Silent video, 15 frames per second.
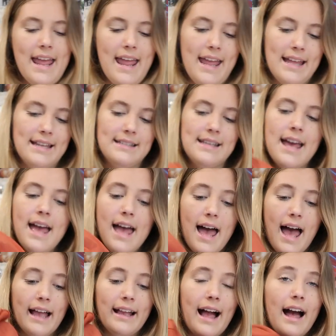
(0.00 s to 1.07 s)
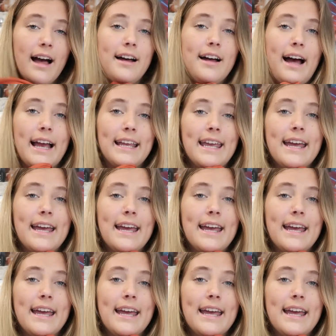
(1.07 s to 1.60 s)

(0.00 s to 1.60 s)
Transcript: And I